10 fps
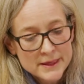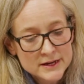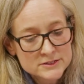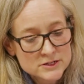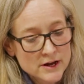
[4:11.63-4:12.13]

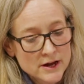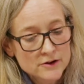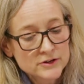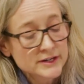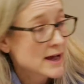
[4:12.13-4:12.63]
His
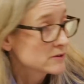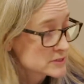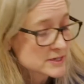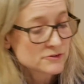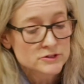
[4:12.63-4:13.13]
own account,
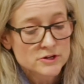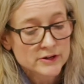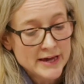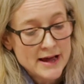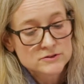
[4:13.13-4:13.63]
Cedric's own
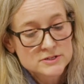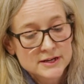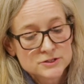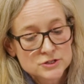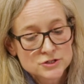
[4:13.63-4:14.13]
accounts
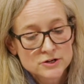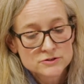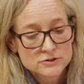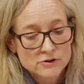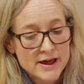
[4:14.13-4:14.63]
ledger
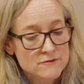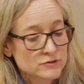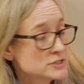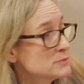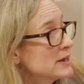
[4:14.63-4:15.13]
shows that on
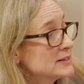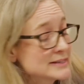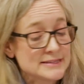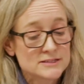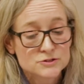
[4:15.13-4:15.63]
average he made at
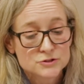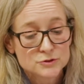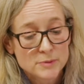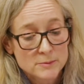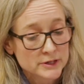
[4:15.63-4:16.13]
least
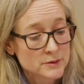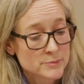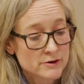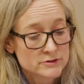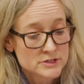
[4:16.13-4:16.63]
2 public
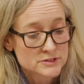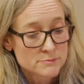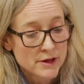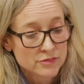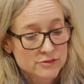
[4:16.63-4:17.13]
appearances a
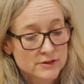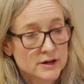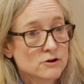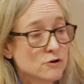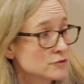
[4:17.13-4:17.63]
month,
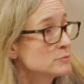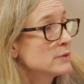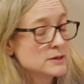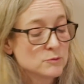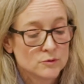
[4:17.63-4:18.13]
and often
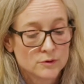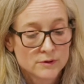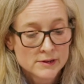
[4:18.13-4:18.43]
many more,